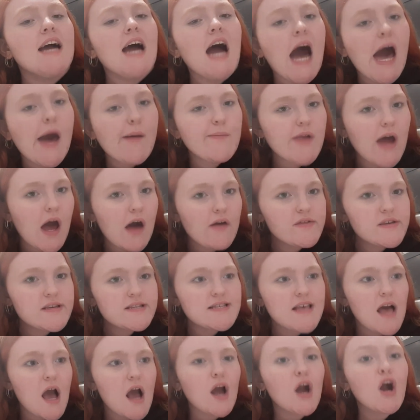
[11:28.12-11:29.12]
I'm now
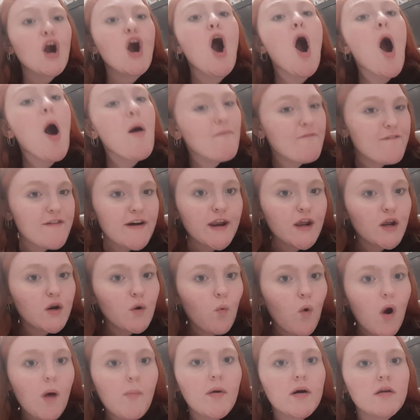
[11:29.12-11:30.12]
this confident
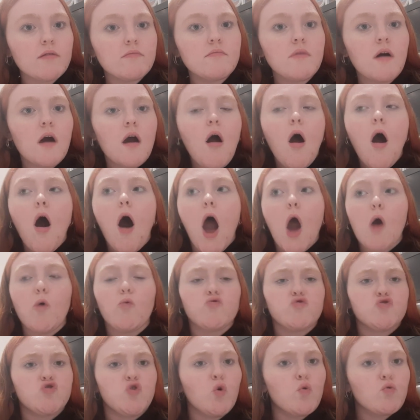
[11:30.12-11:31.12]
woman. I
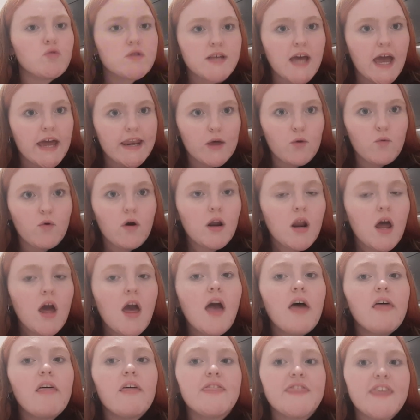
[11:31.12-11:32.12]
will talk to anyone.
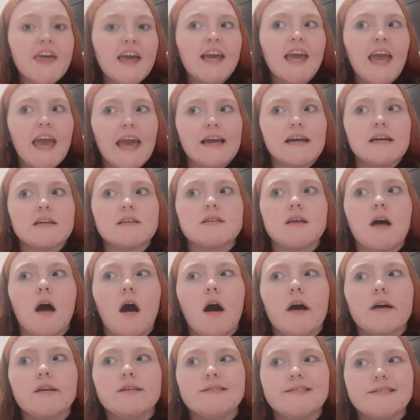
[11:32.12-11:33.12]
The thing is,
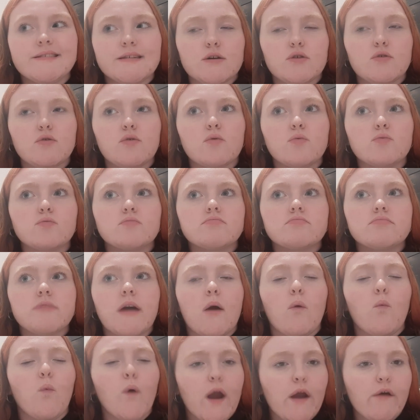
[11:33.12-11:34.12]
I still
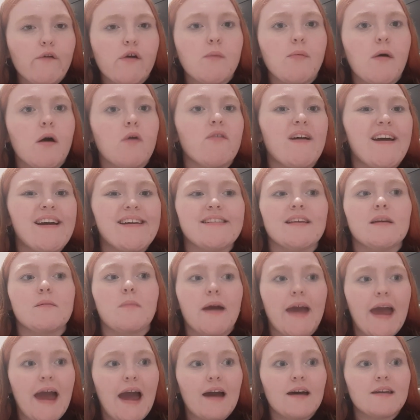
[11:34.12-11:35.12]
get wary about raising
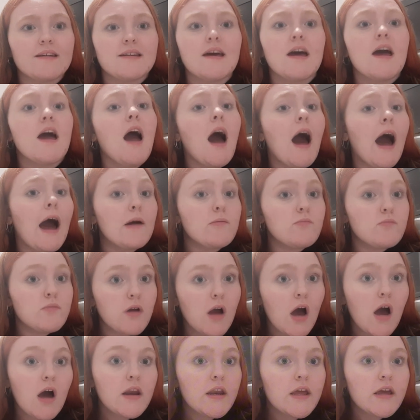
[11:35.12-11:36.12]
my hand. I'm
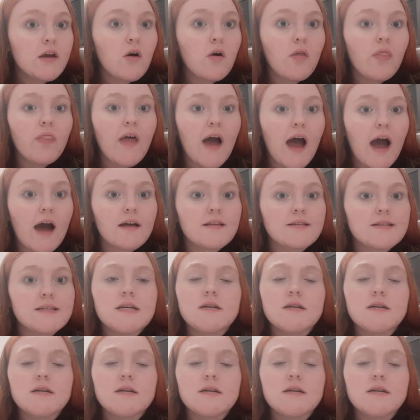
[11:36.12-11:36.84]
learning on that.